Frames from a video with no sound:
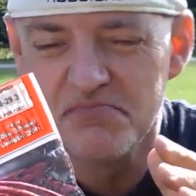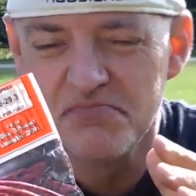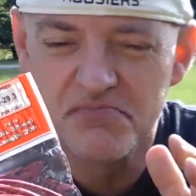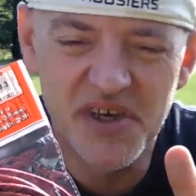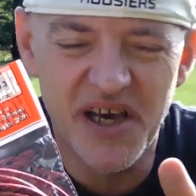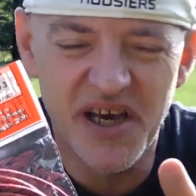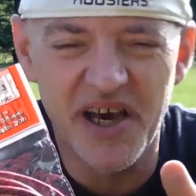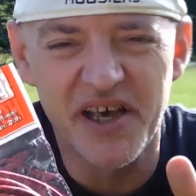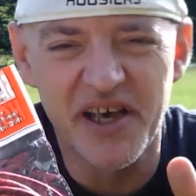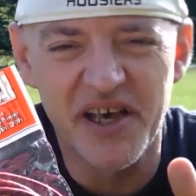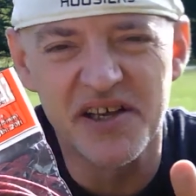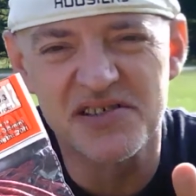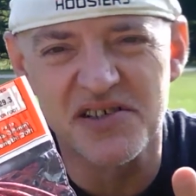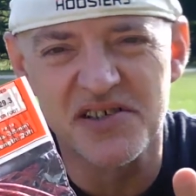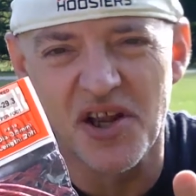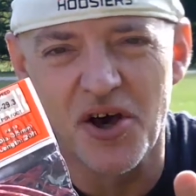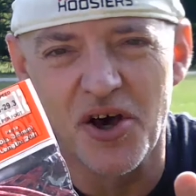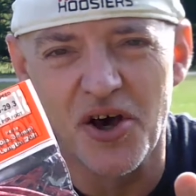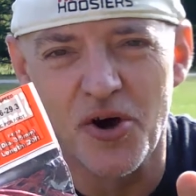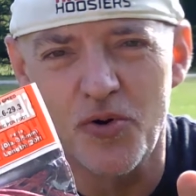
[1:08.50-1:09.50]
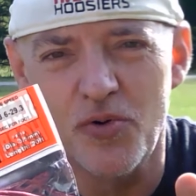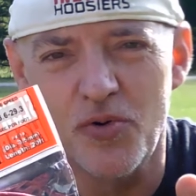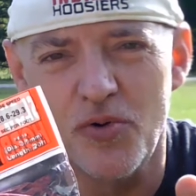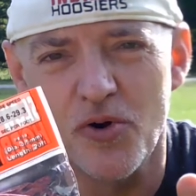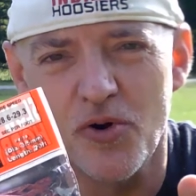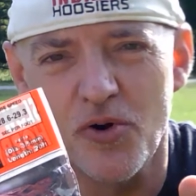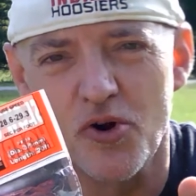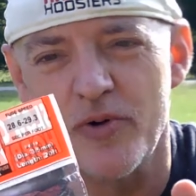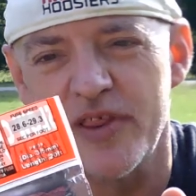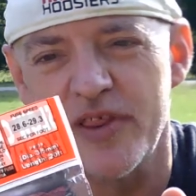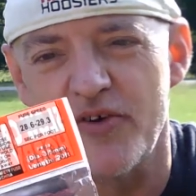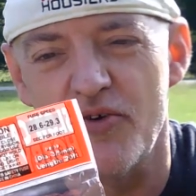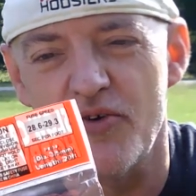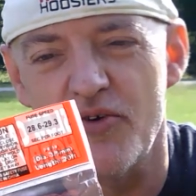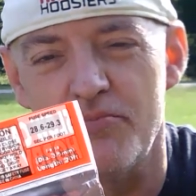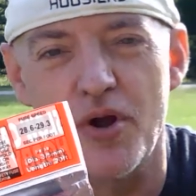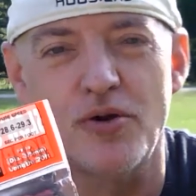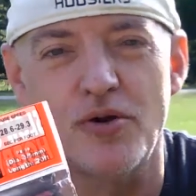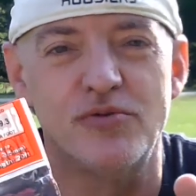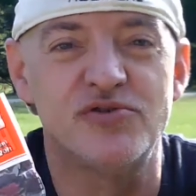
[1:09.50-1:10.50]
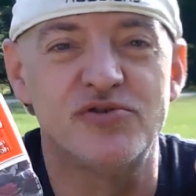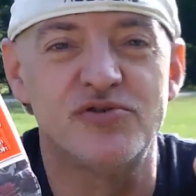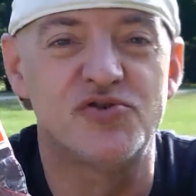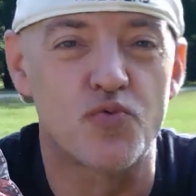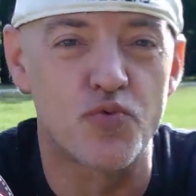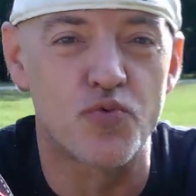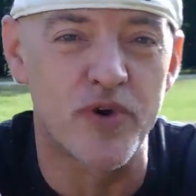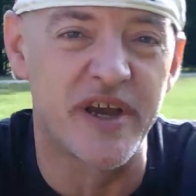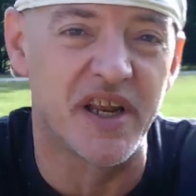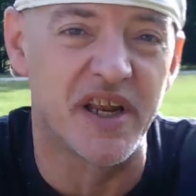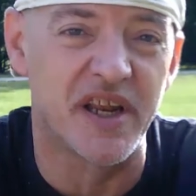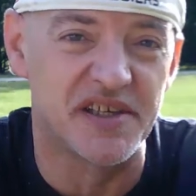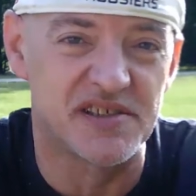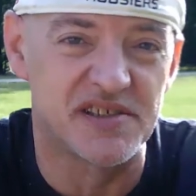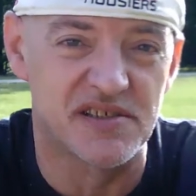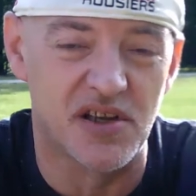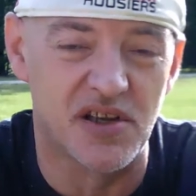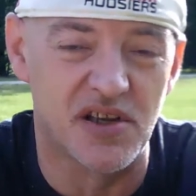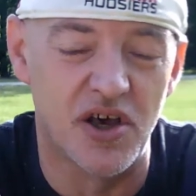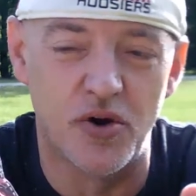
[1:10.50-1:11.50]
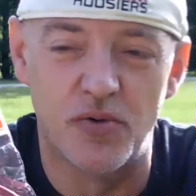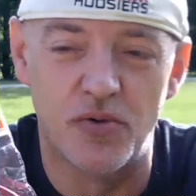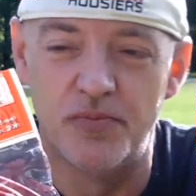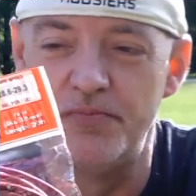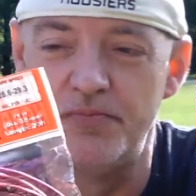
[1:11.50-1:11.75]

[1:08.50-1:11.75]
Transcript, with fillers: kind of slow, or whether it burns really slow.